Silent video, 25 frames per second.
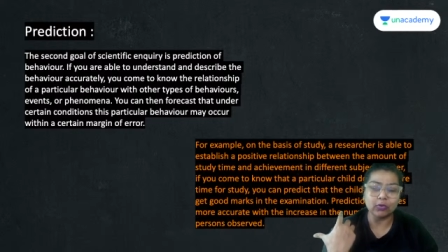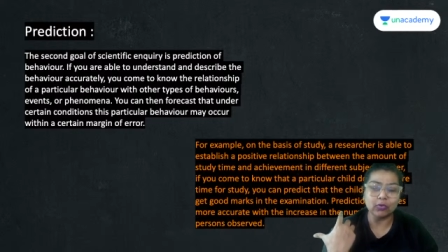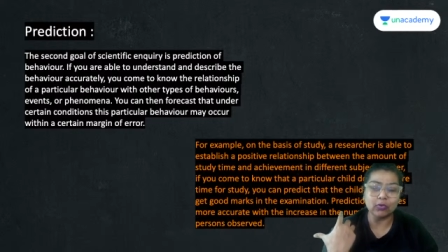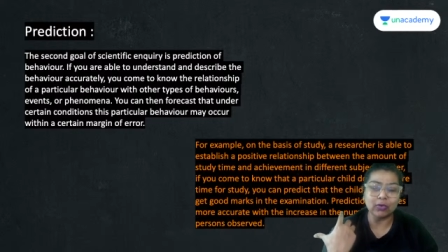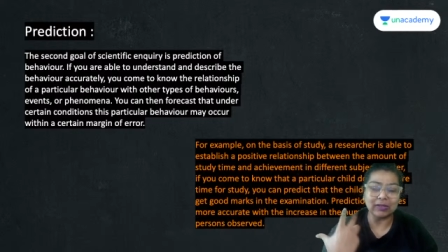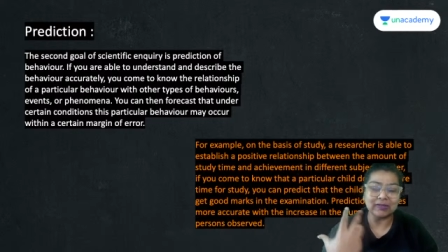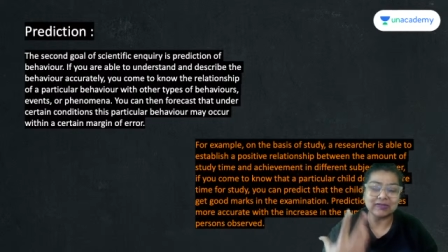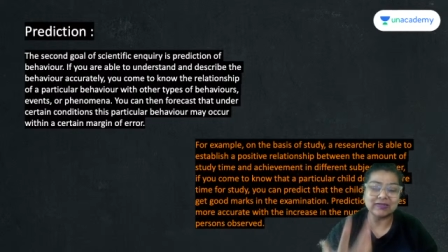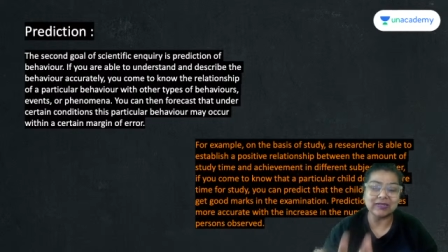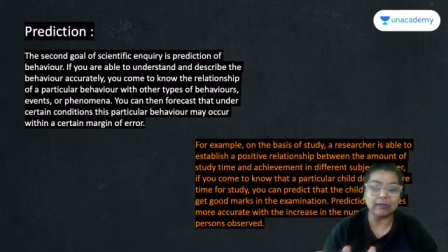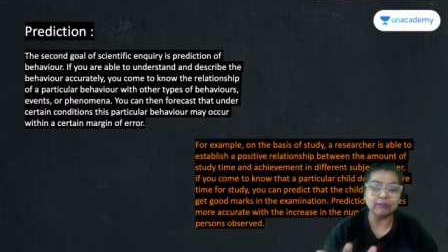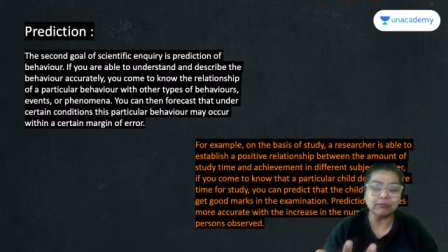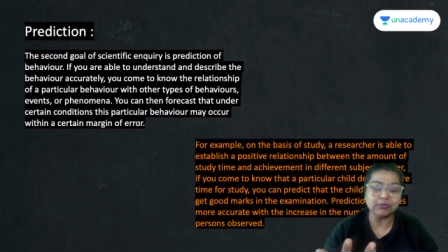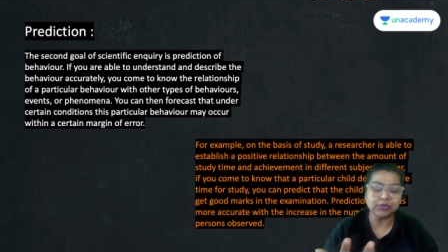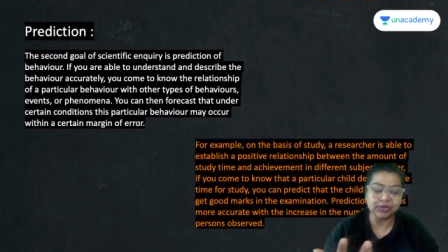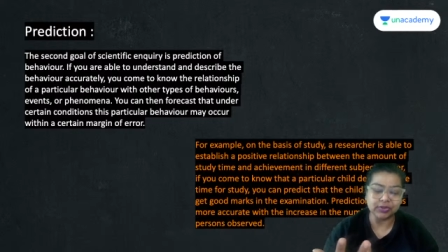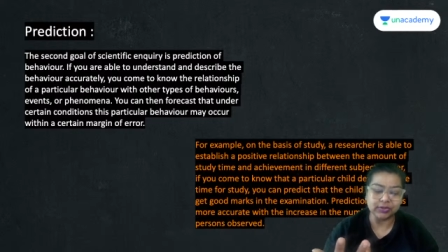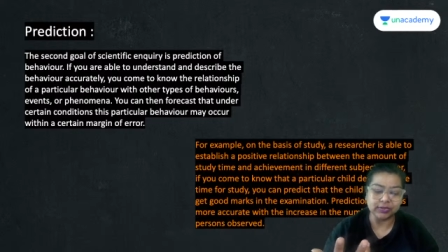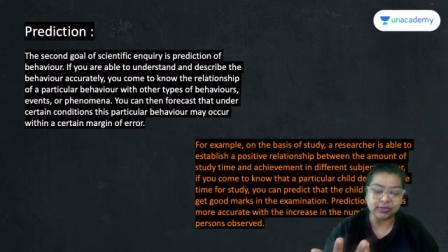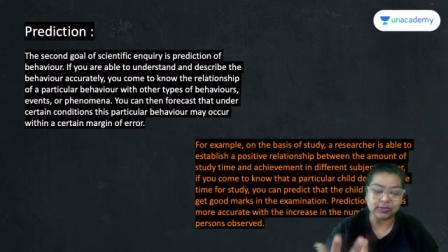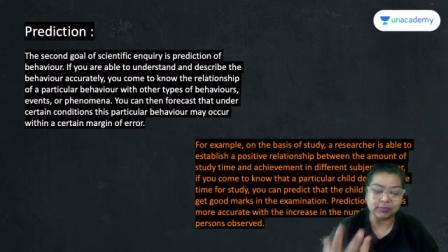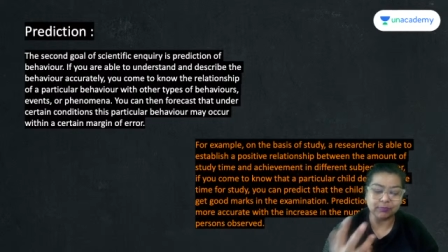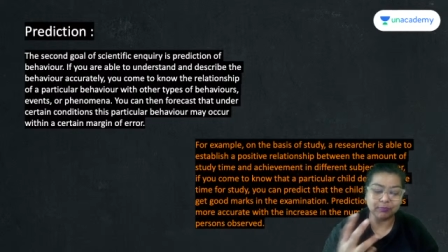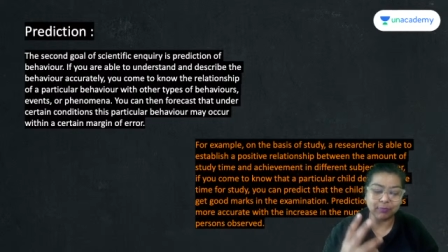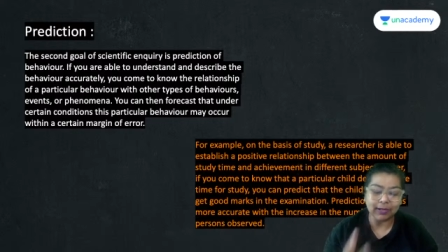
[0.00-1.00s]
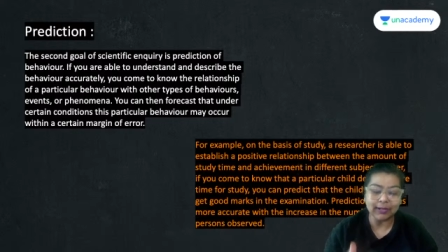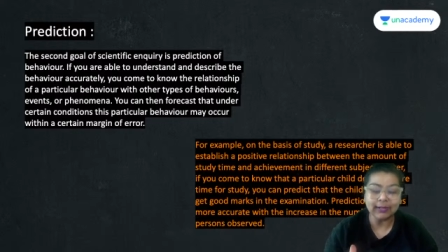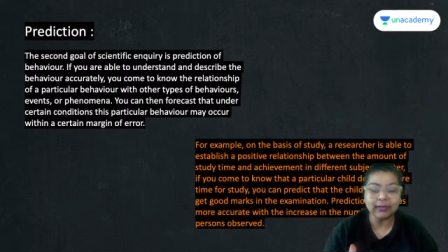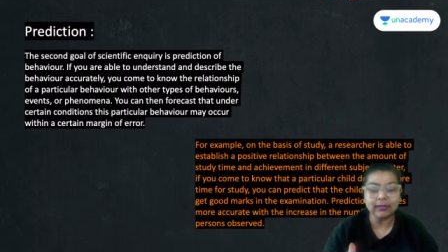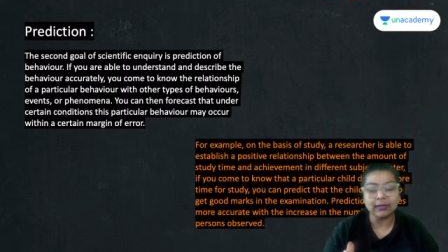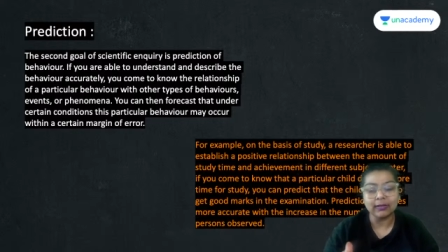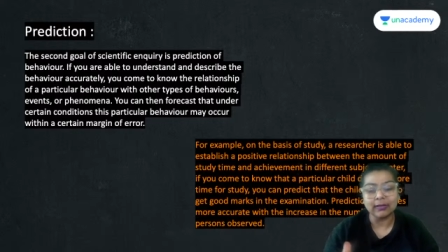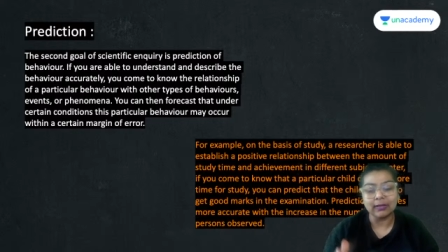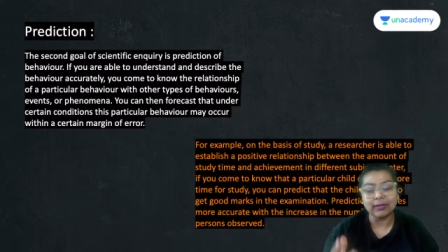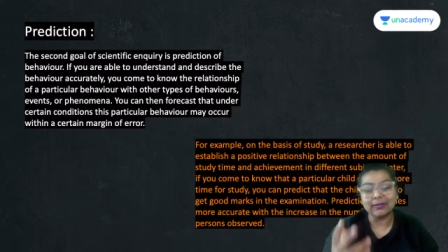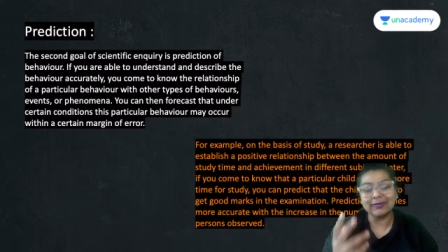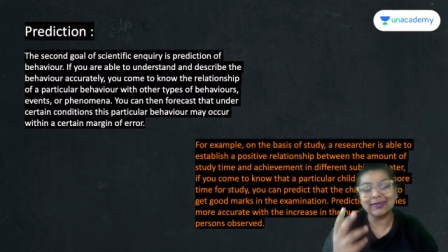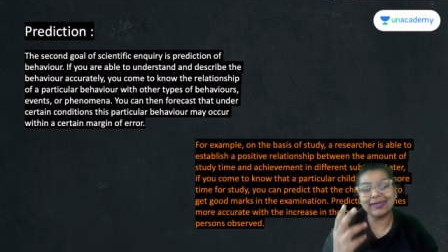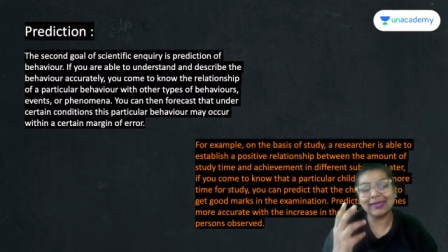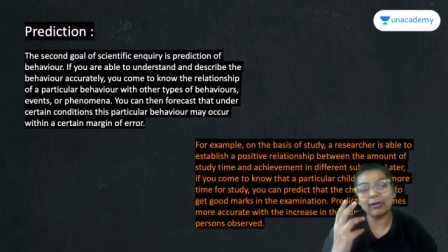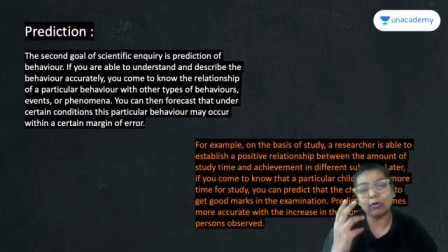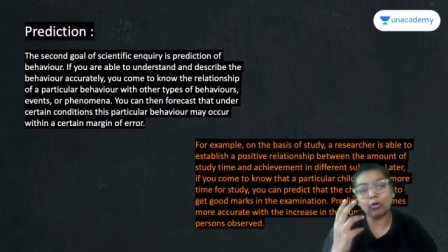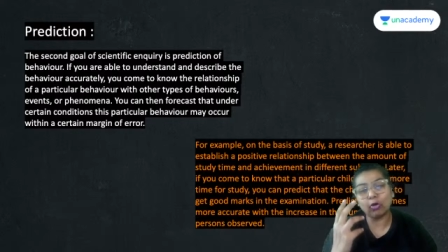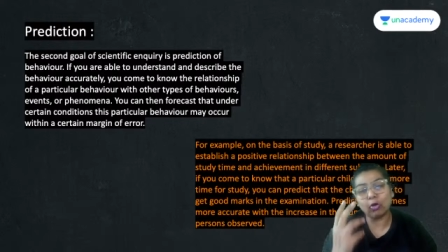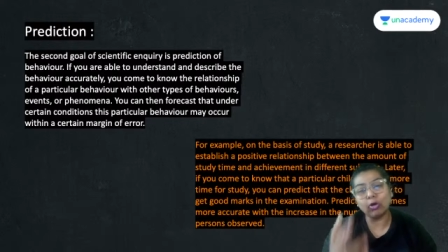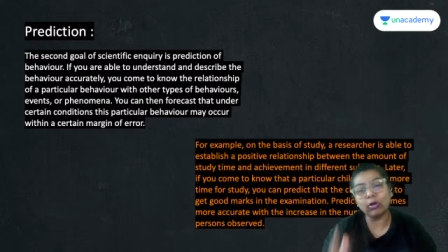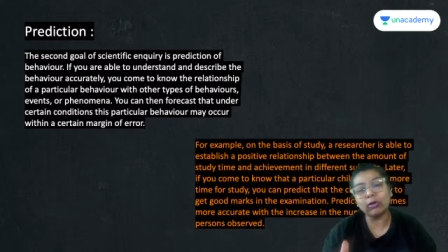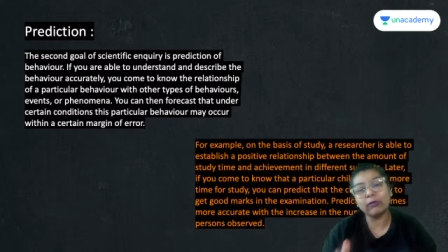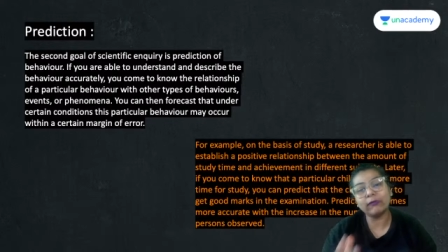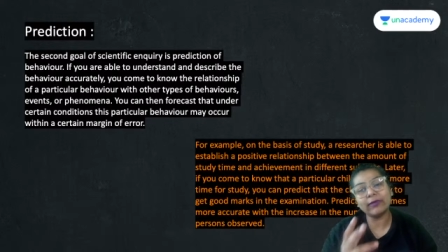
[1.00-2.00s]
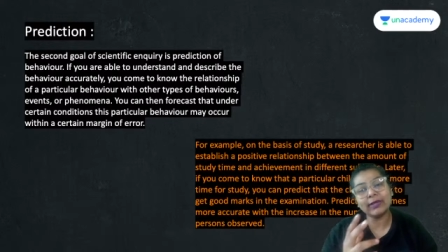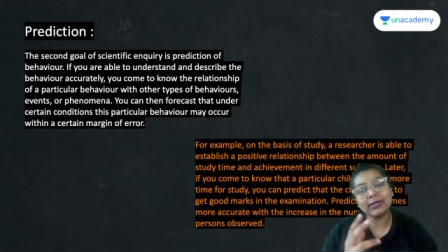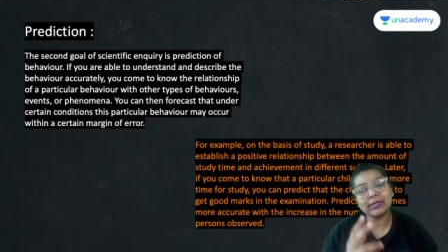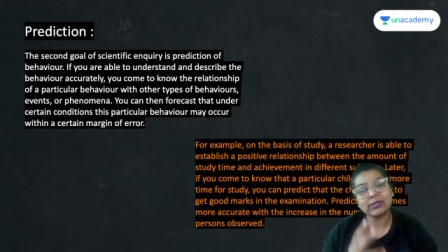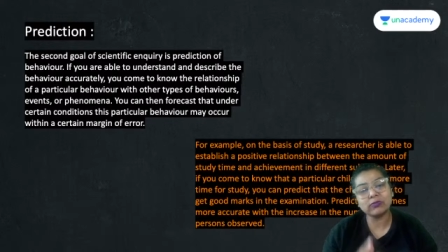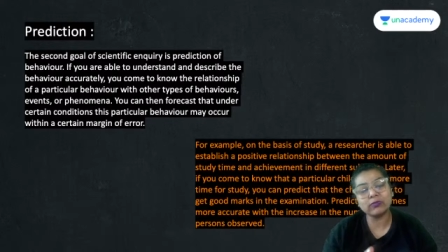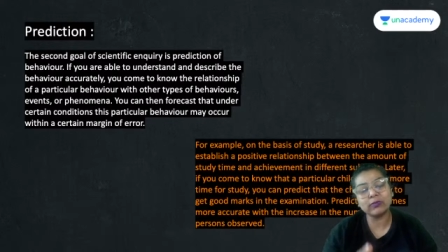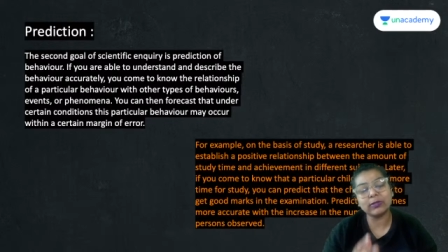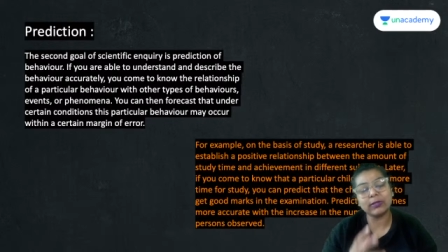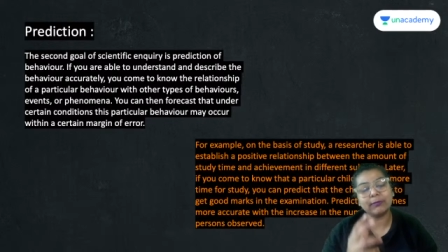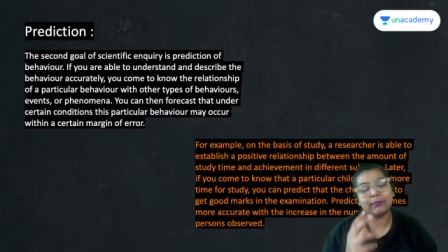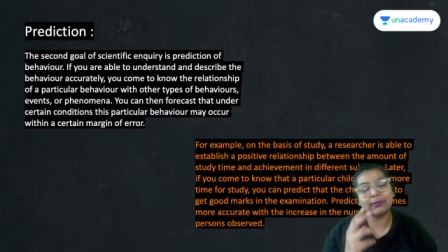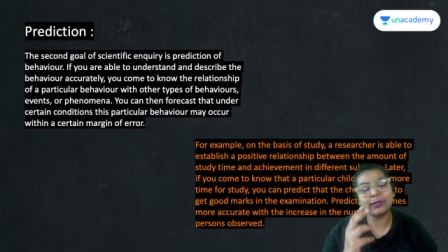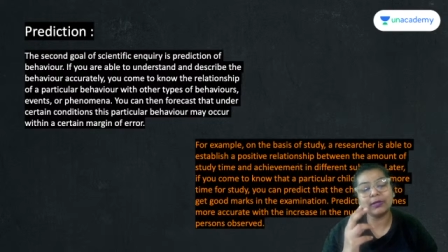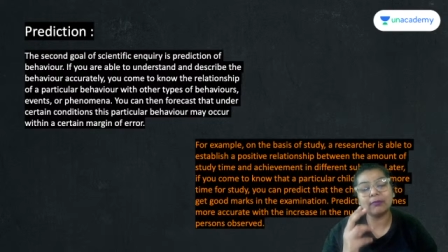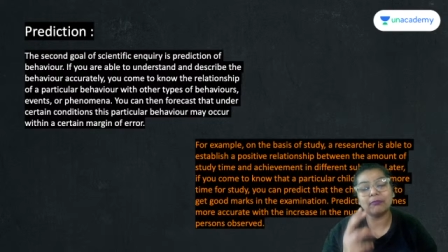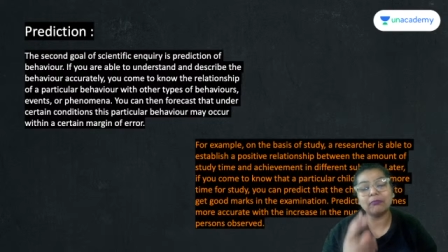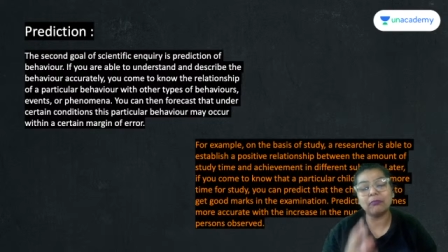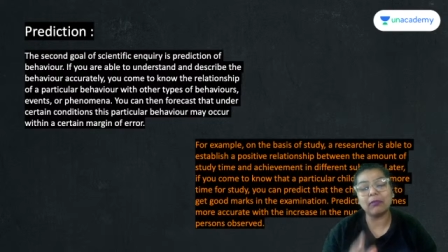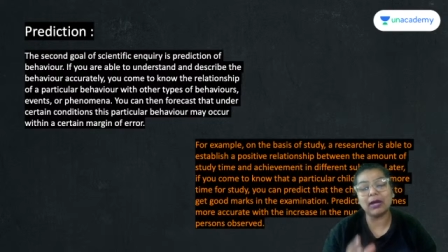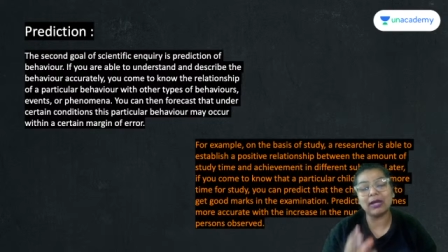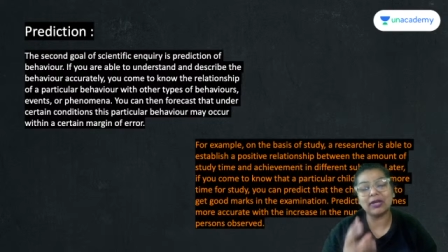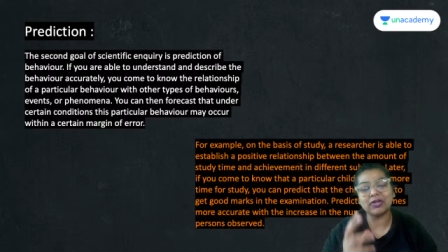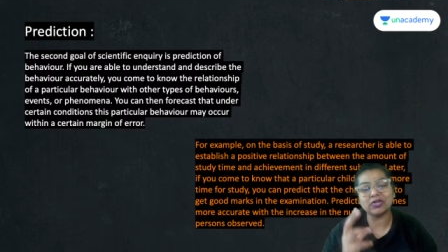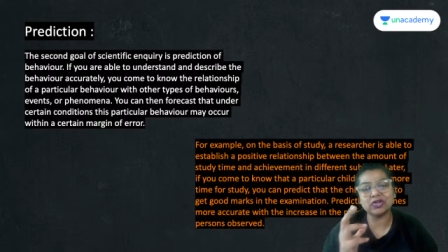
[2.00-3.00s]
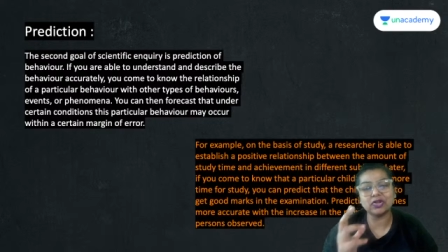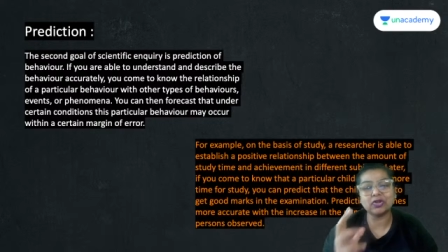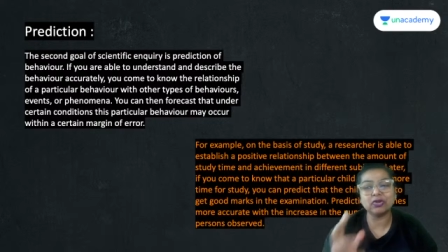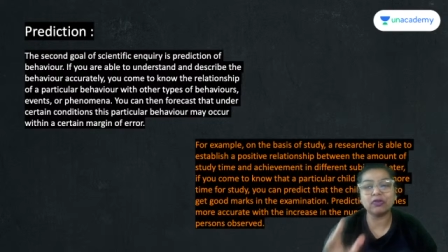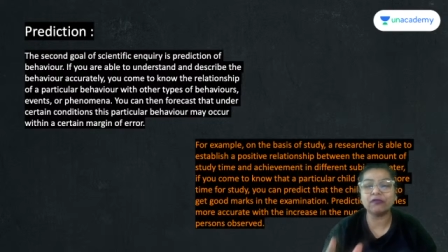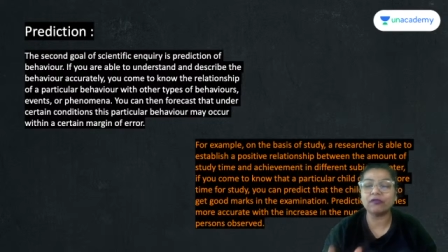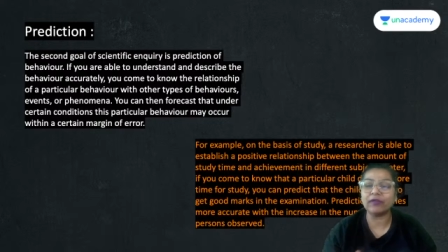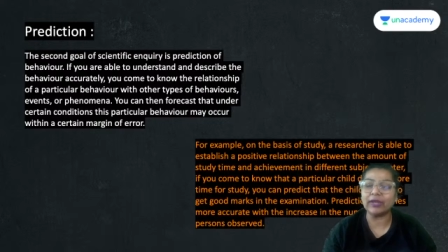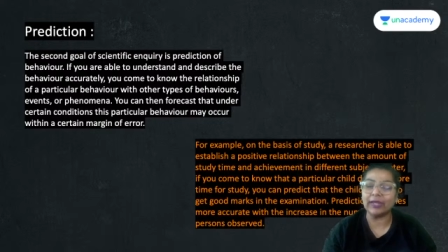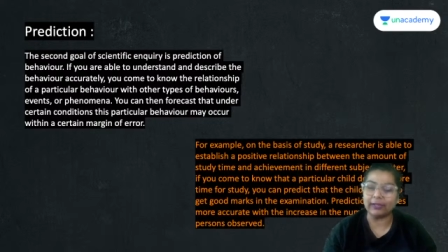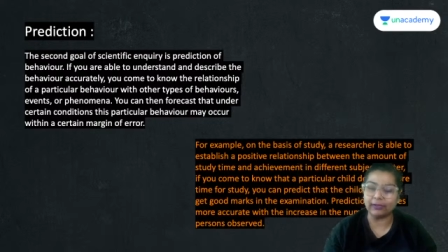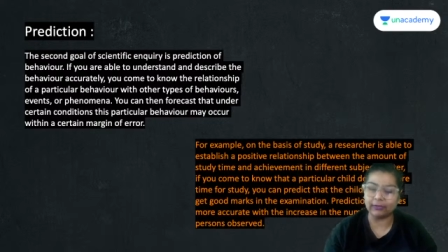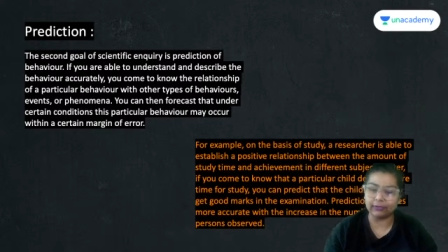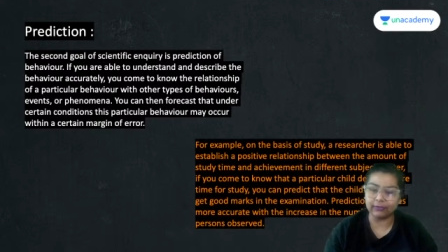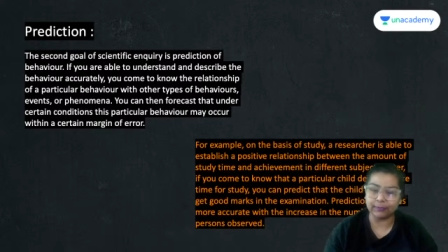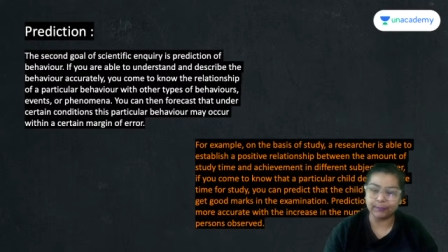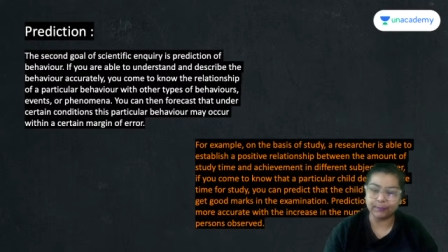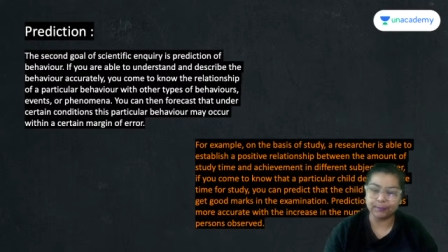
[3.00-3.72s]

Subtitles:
assumptions, but there always will be a margin of error,